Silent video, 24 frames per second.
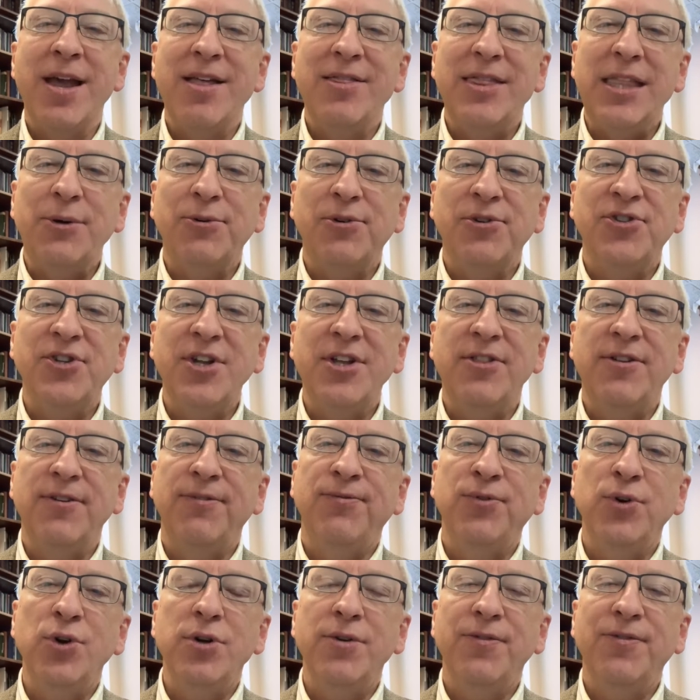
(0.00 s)
They will see the
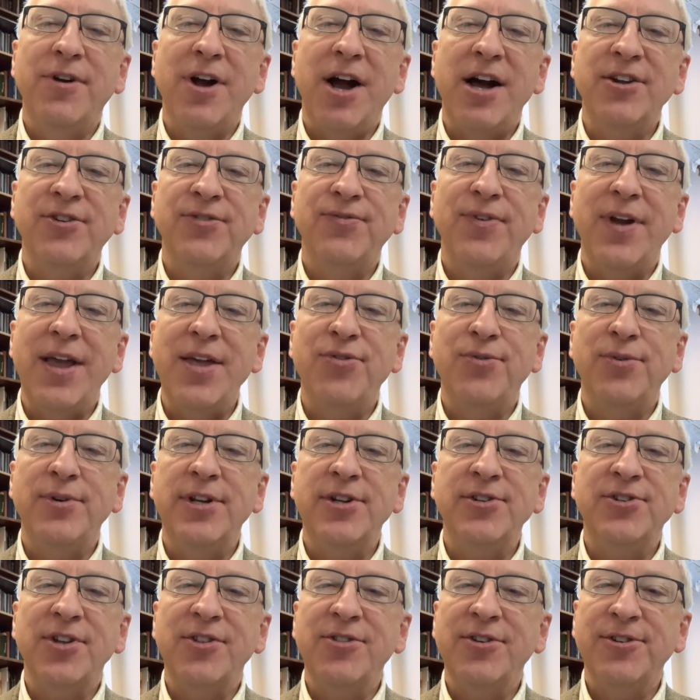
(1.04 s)
fruit of God's
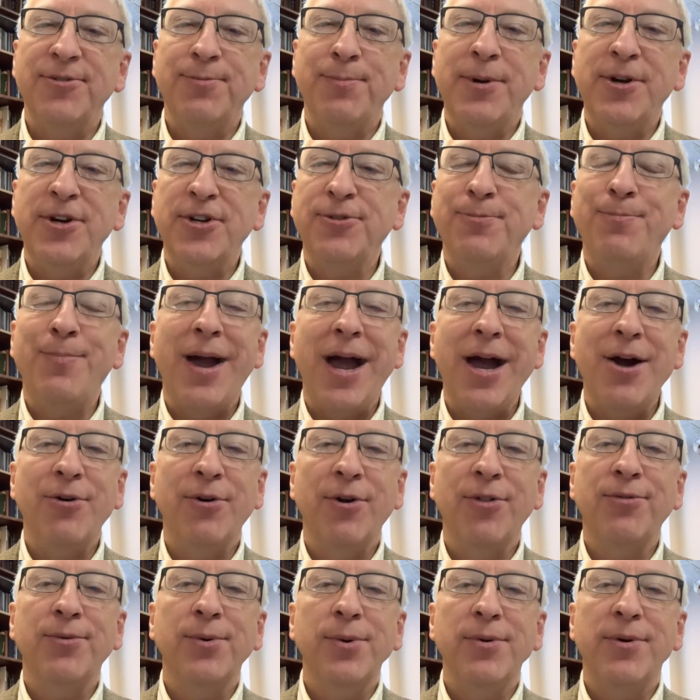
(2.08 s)
faithfulness and the Spirit's power
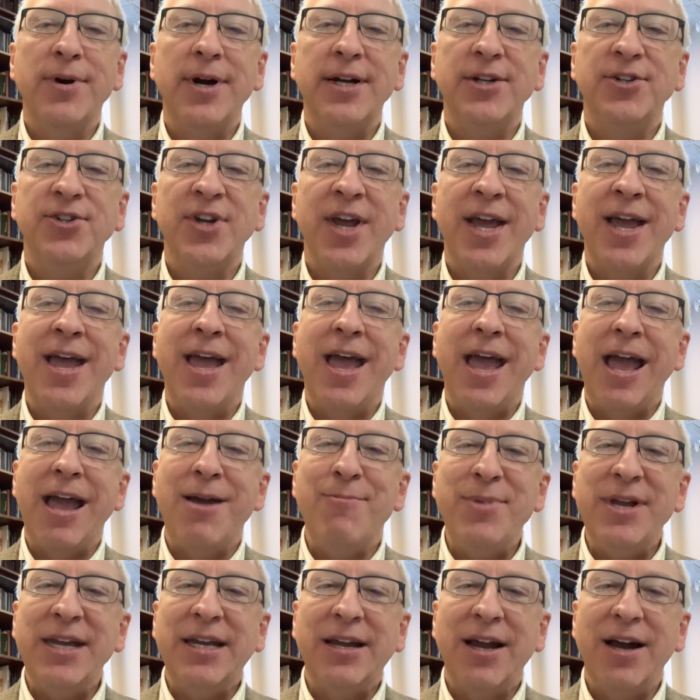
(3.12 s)
through us.
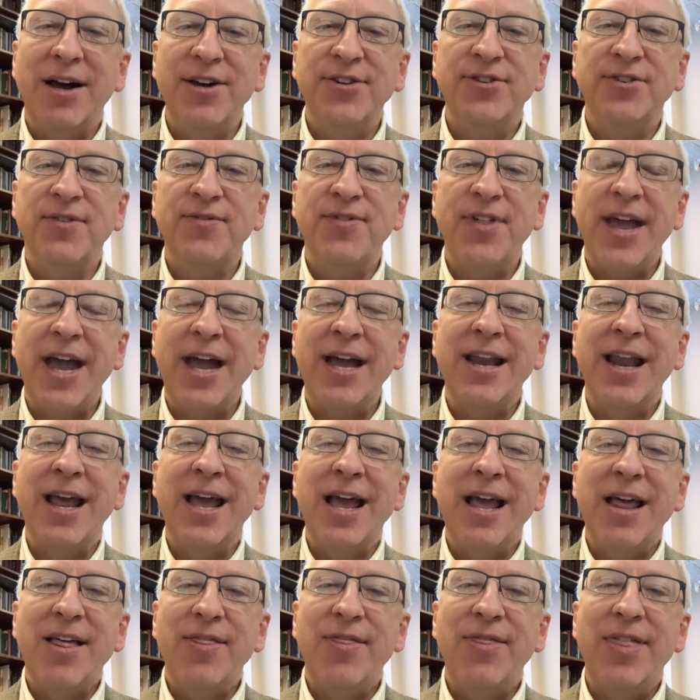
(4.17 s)
And because of that,
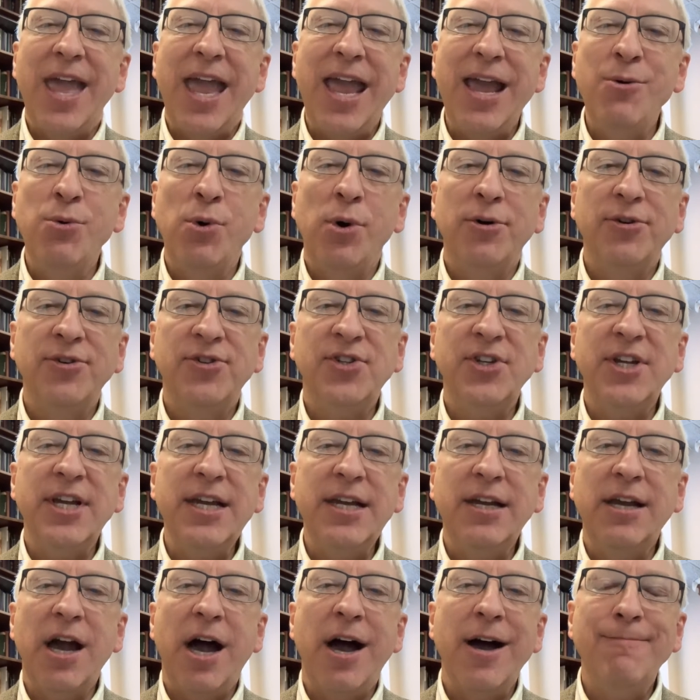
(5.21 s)
they will see
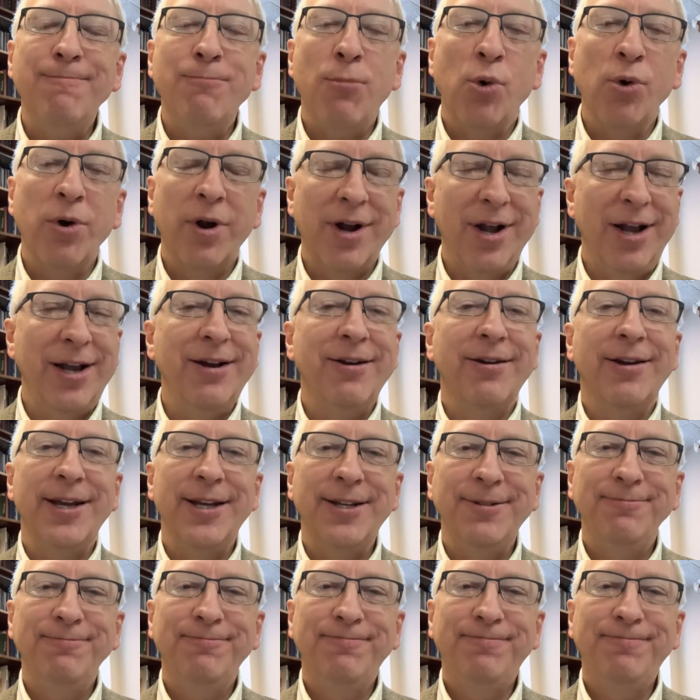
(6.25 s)
God more clearly.